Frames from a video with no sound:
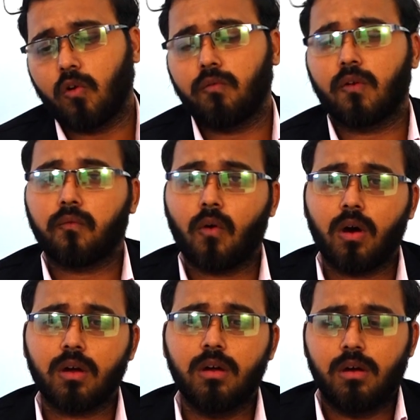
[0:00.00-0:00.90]
over
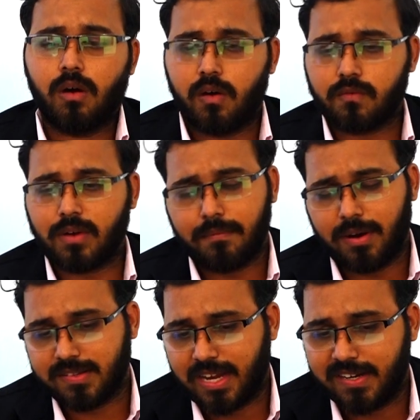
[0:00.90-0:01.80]
folk or
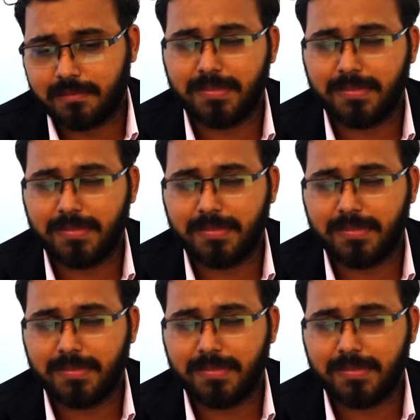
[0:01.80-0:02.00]
tribal sites.